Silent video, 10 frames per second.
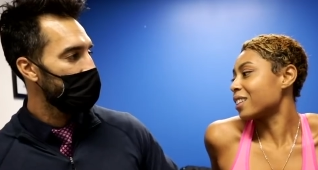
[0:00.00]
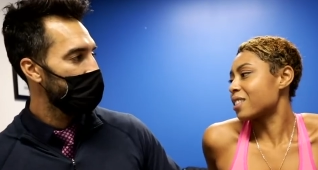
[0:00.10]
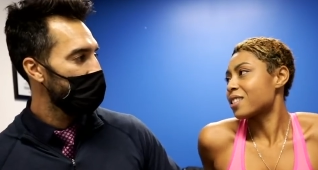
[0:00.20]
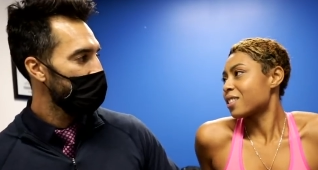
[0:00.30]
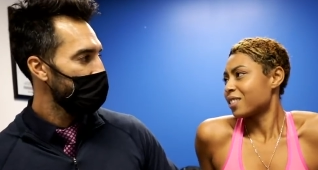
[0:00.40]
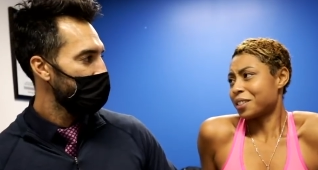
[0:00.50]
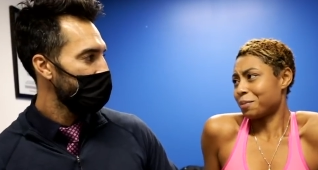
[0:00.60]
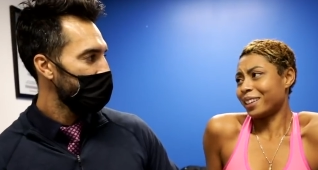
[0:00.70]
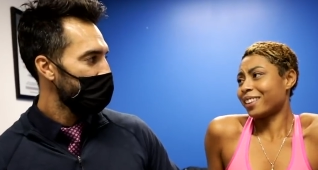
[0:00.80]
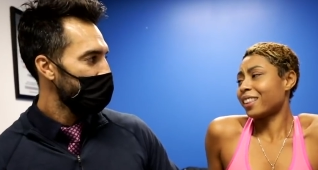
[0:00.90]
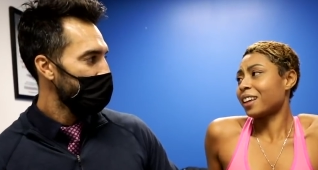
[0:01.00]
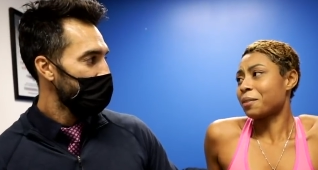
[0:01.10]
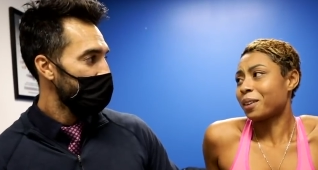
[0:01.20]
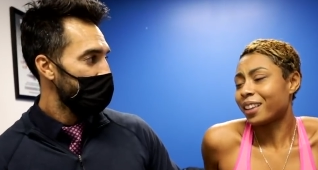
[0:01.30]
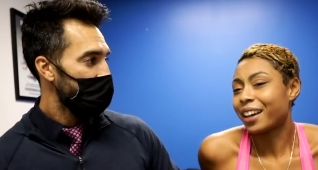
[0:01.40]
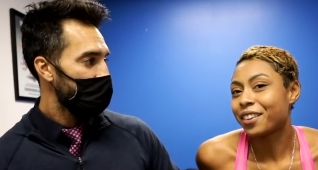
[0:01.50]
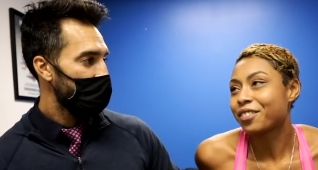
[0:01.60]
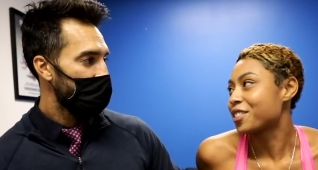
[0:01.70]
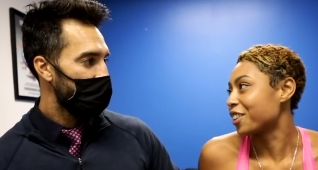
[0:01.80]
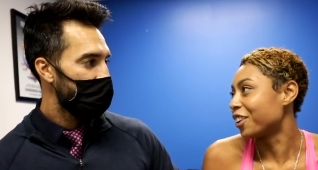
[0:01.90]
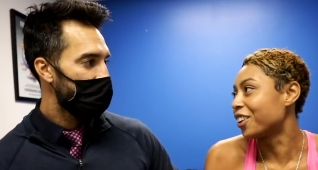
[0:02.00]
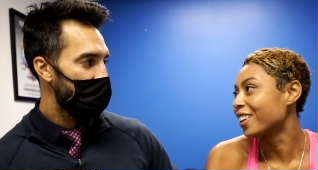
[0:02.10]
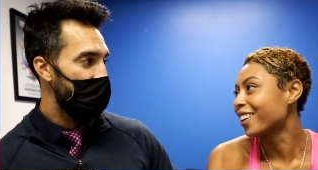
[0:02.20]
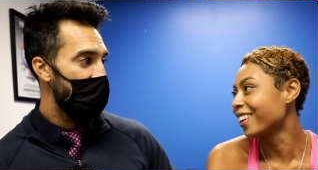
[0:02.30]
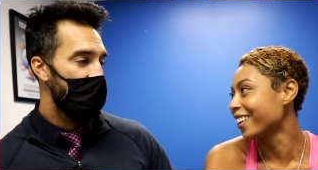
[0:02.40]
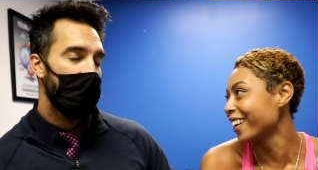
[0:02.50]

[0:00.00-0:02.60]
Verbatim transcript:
Speaker 1: this to be a thing in my life, so. Yeah,